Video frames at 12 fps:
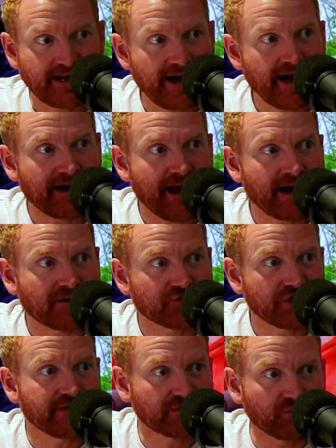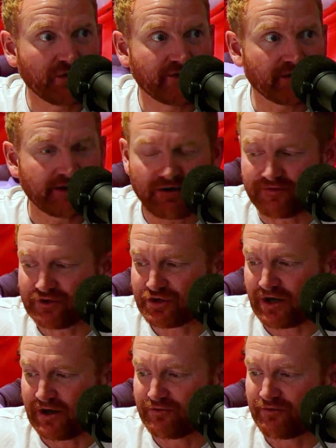get an edge even with an
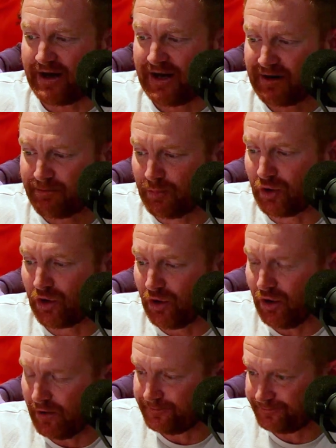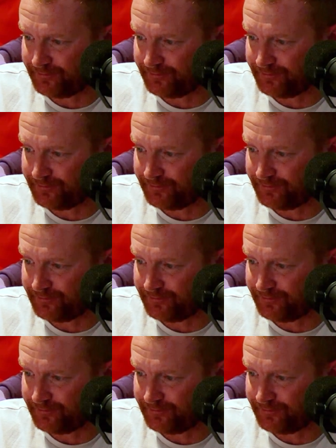overshotted rig. But